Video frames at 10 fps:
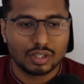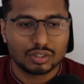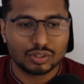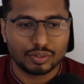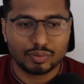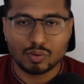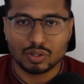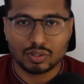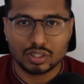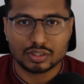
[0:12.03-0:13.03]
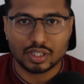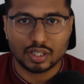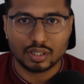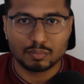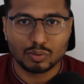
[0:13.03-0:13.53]
So if you want to
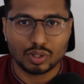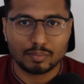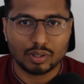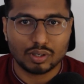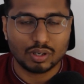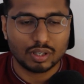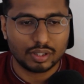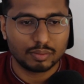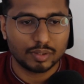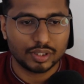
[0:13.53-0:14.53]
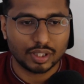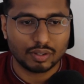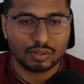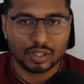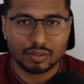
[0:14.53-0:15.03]
understand more about Docker, you may check
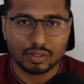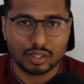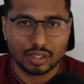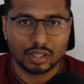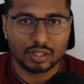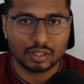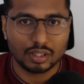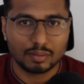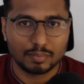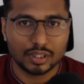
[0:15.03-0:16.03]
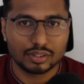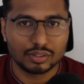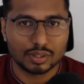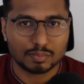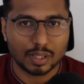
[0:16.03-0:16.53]
out there, and please do
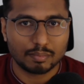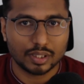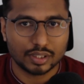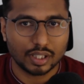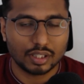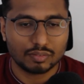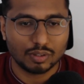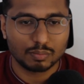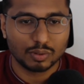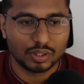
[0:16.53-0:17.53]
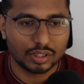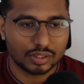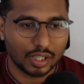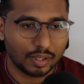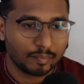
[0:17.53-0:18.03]
subscribe my channel for more
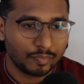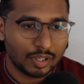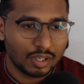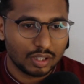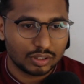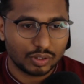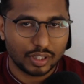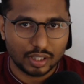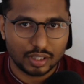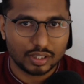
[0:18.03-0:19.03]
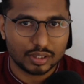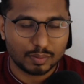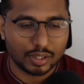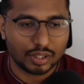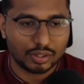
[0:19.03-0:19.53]
understanding. So here in this
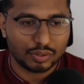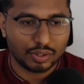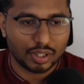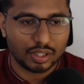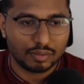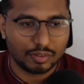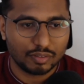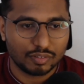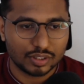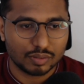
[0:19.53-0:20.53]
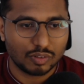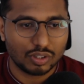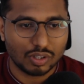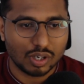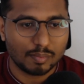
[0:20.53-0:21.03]
particular tutorial we will first of all
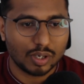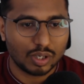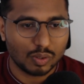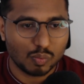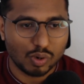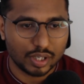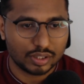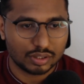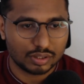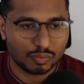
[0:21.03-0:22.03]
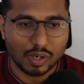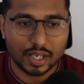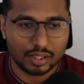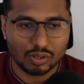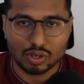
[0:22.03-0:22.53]
talk about
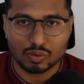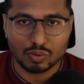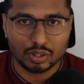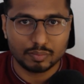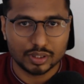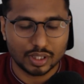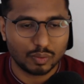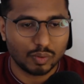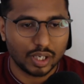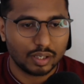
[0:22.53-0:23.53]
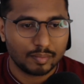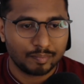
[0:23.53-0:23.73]
why Docker volume is required.